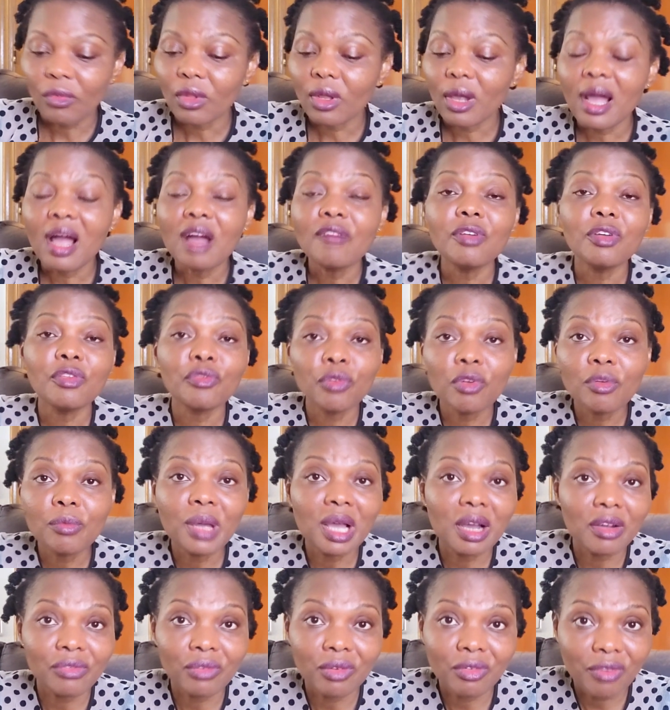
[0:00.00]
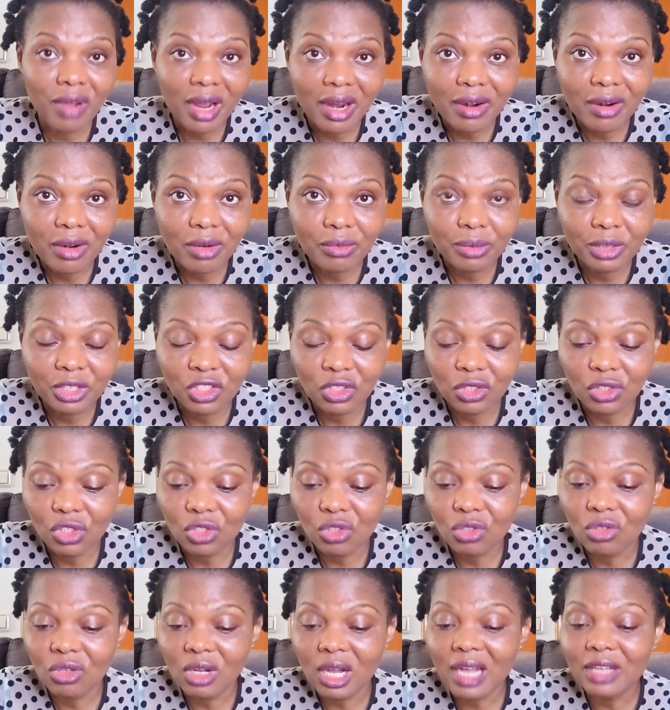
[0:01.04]
I have a phobia for viral videos,
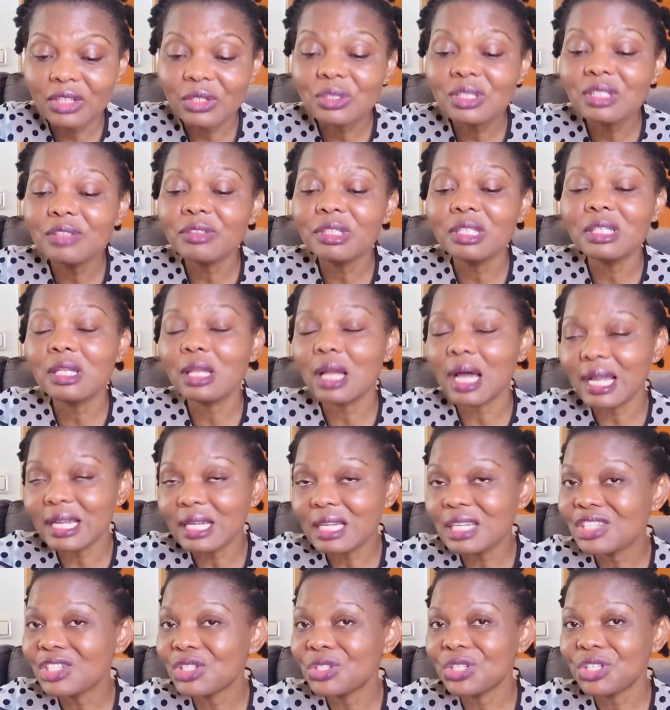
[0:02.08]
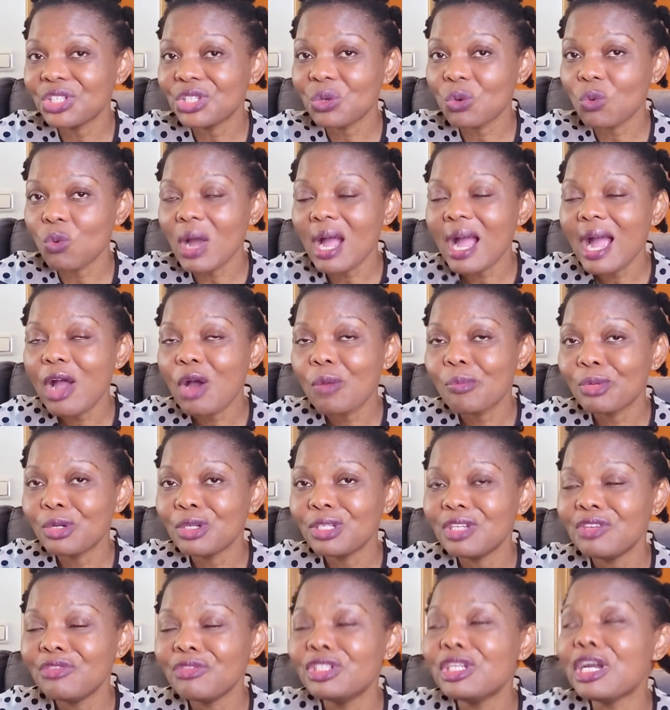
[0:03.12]
so I don't even like a situation where I
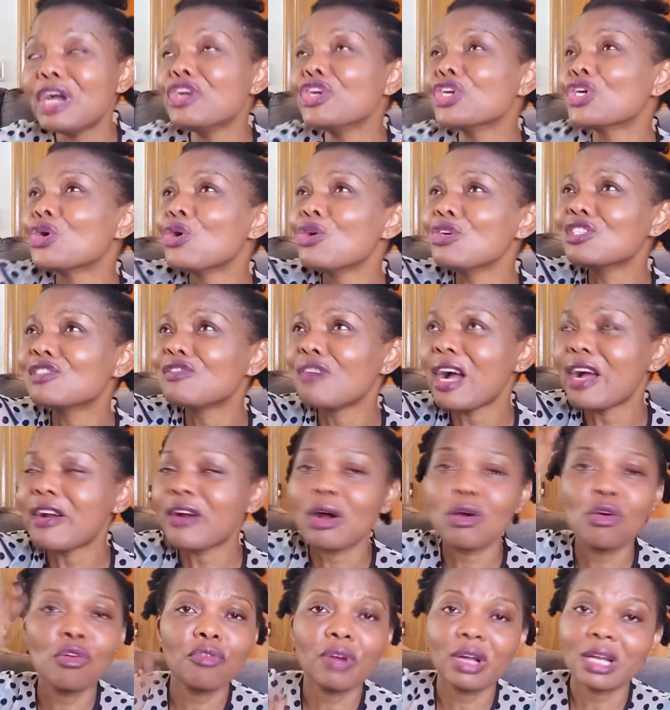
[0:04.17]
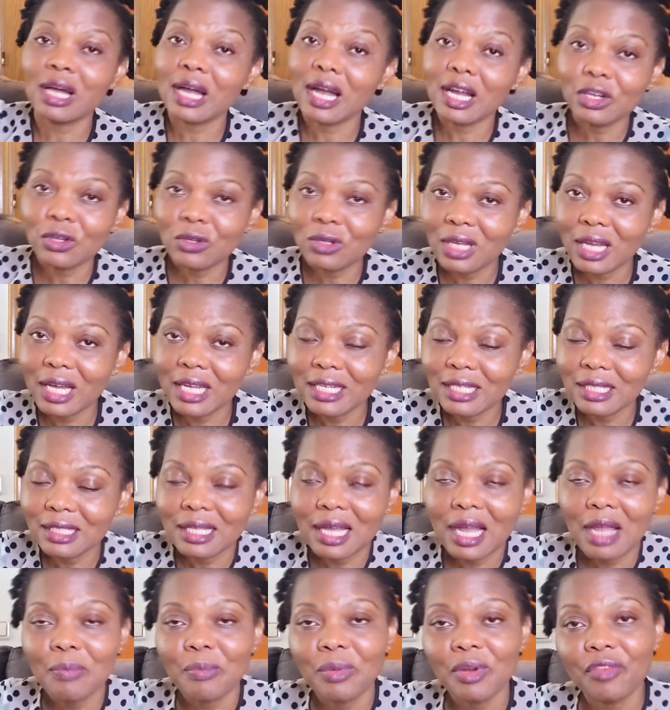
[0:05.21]
upload a video, it goes viral overnight. I don't like it.
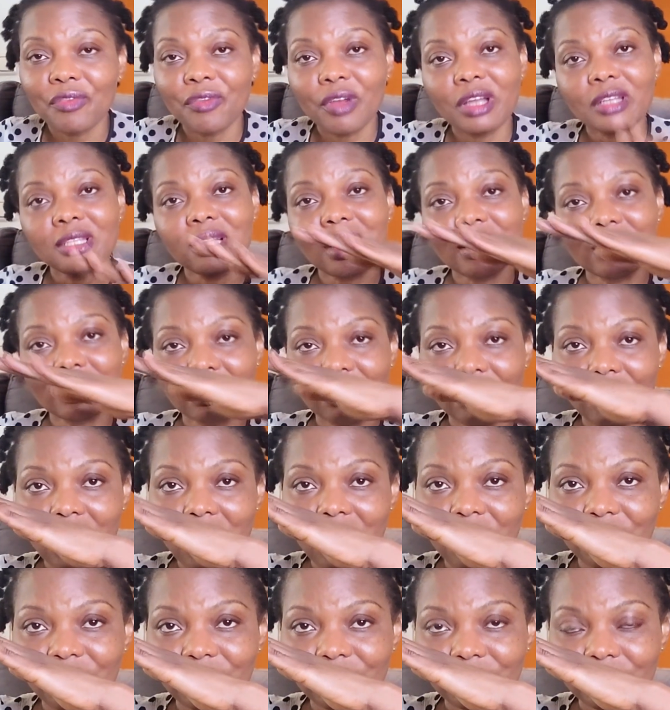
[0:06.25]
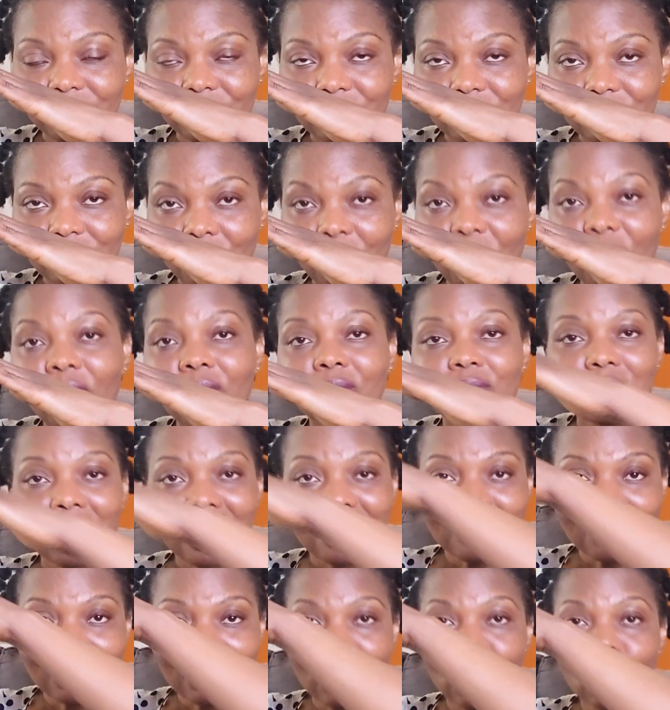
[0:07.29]
I prefer that graph,
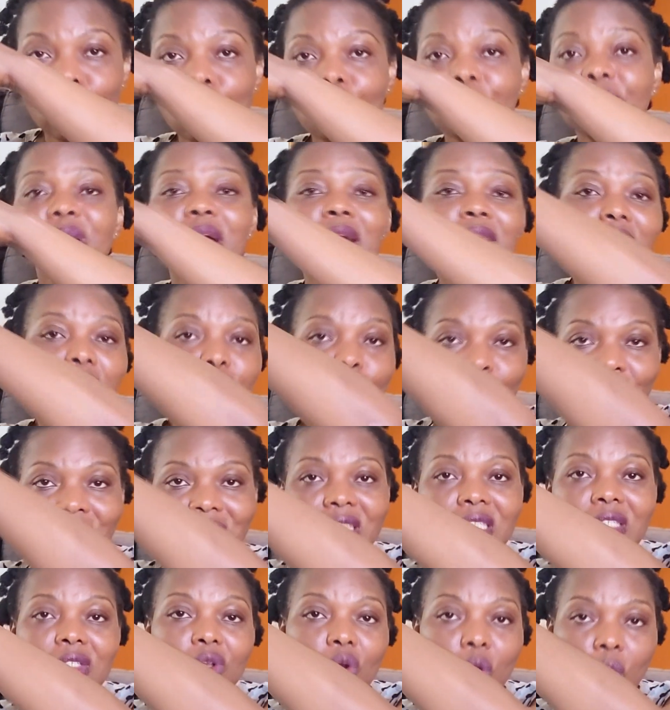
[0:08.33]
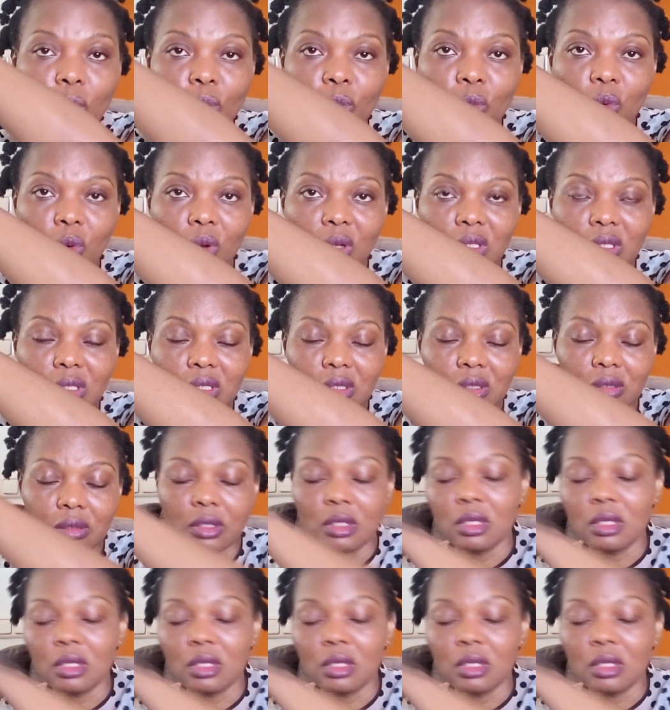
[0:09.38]
that slope that is pointing upwards.